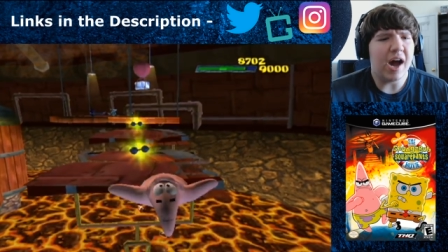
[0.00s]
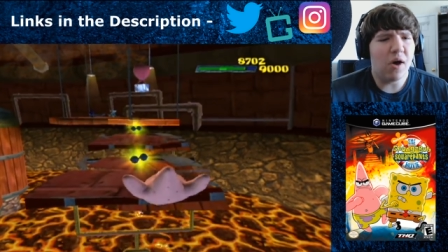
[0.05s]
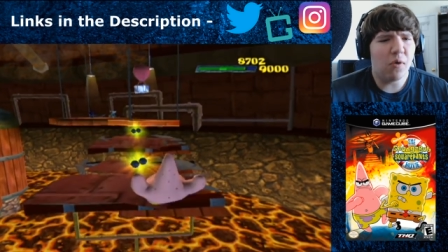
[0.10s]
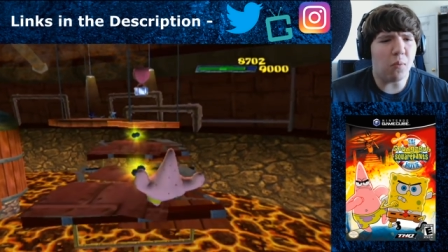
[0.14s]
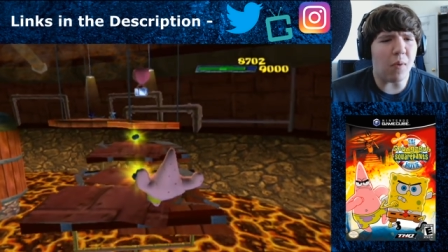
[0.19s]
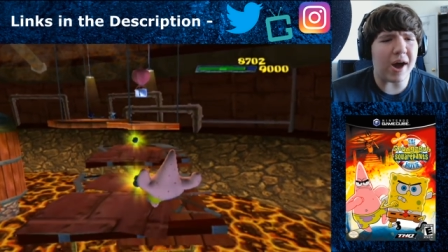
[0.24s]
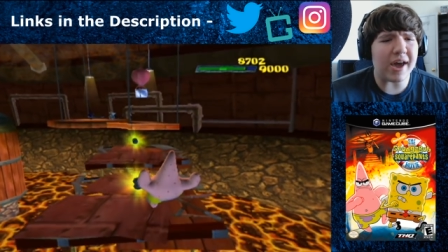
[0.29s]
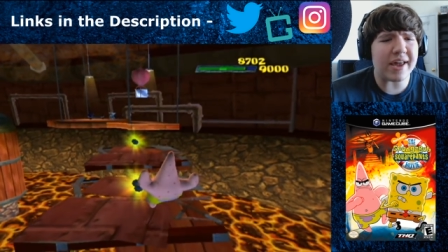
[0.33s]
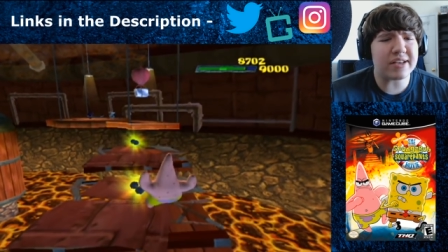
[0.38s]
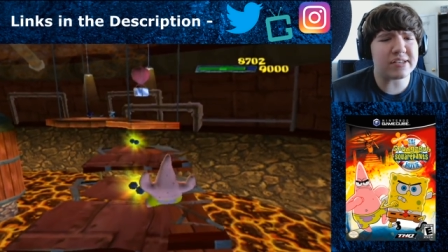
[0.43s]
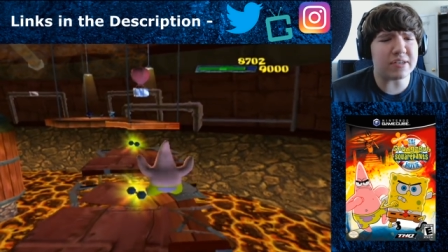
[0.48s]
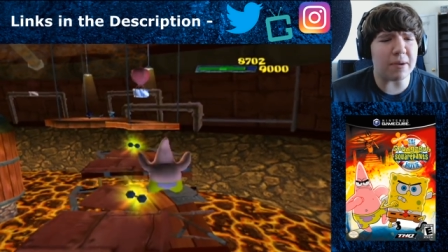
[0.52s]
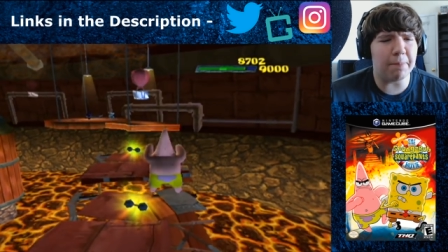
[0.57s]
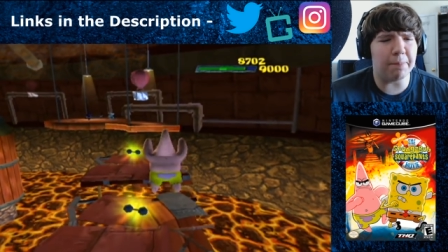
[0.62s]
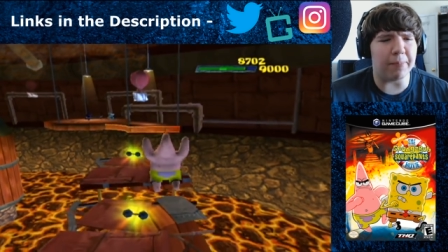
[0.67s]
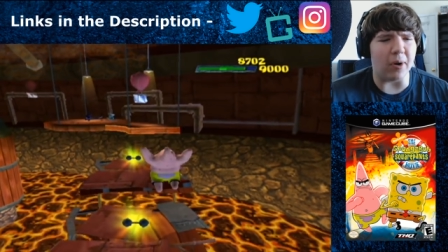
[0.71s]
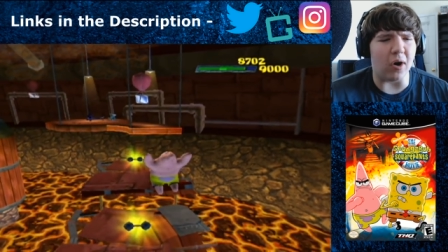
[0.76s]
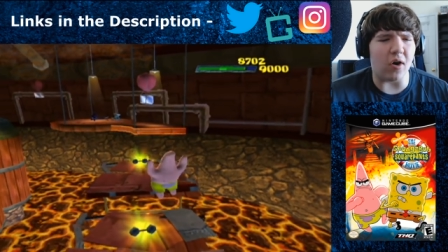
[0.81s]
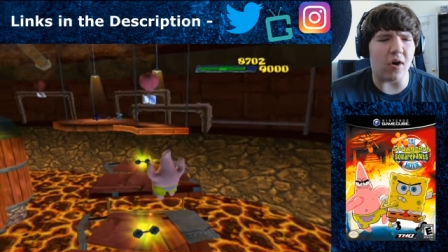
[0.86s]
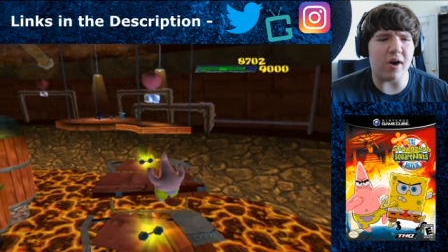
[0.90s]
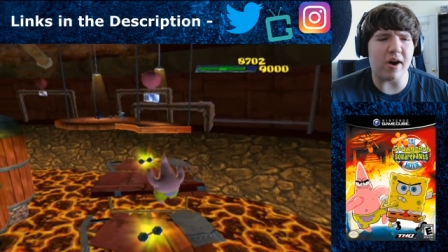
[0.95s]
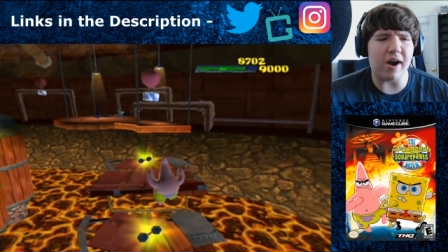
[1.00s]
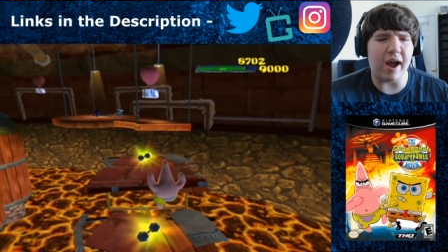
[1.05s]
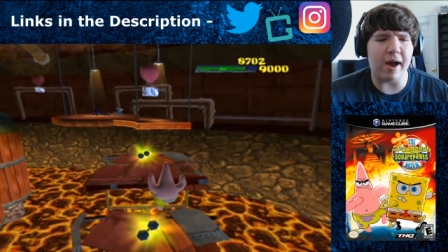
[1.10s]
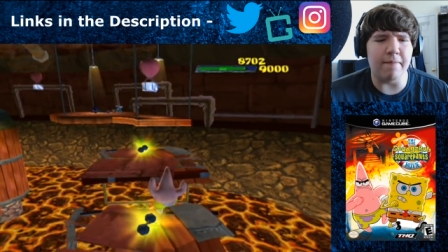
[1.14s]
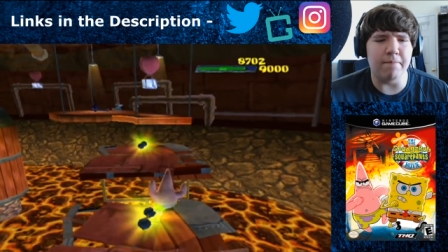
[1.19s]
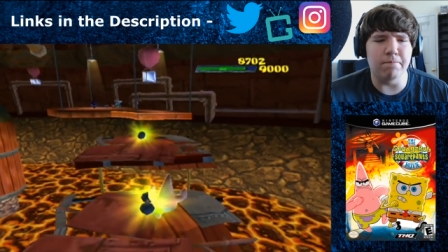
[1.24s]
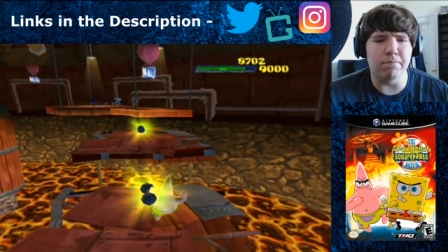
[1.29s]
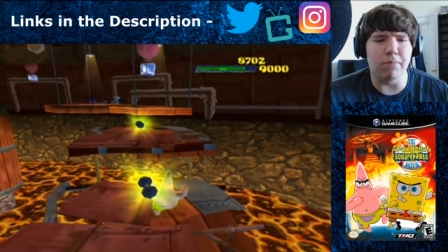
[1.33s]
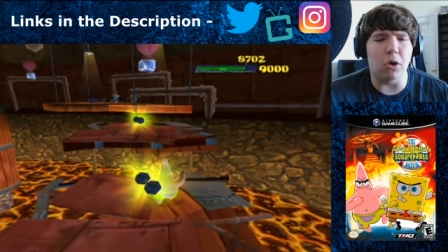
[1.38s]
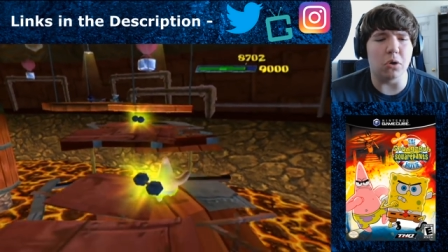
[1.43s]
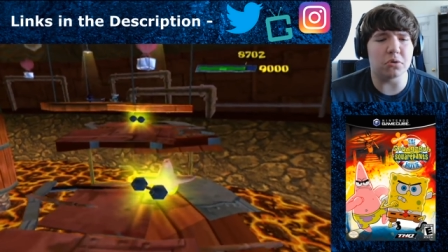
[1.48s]
Why does a bar
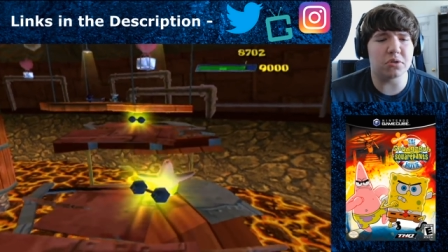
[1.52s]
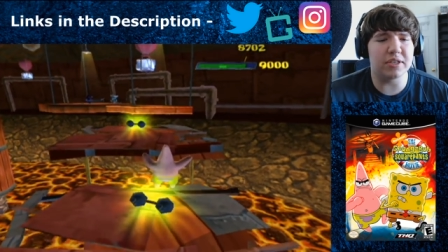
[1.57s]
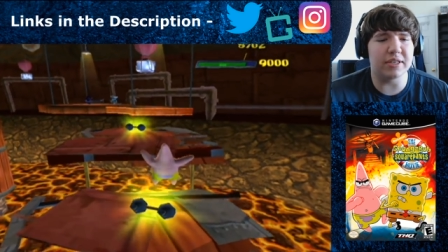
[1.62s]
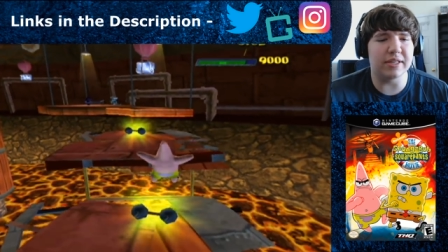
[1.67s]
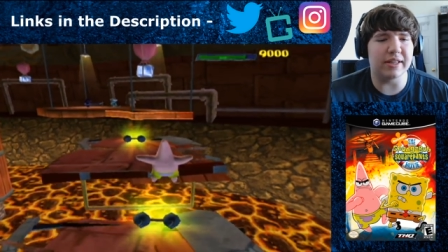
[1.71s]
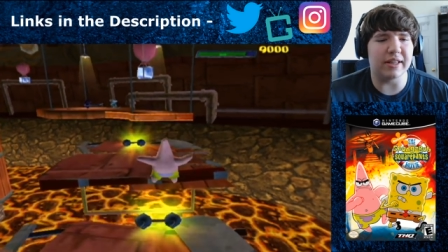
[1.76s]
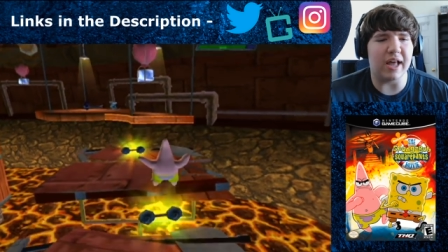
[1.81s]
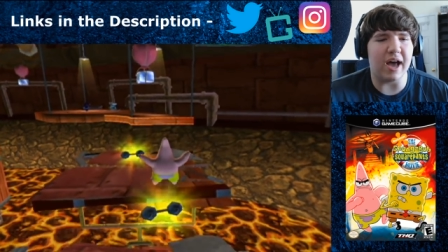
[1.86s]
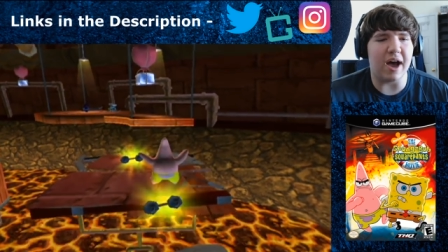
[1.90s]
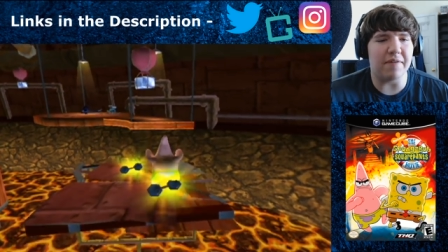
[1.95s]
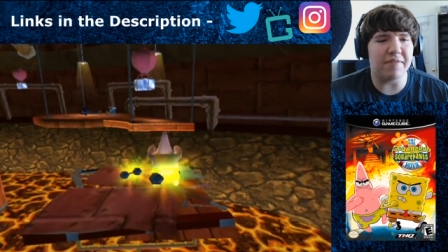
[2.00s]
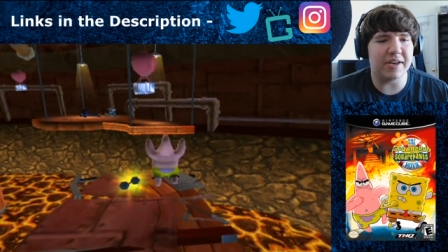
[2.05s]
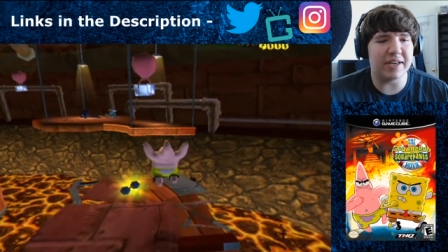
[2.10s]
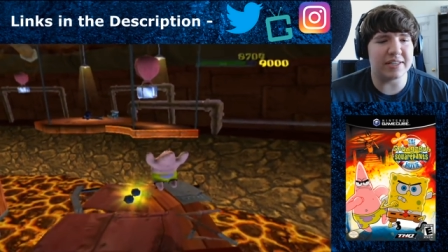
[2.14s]
have molten lava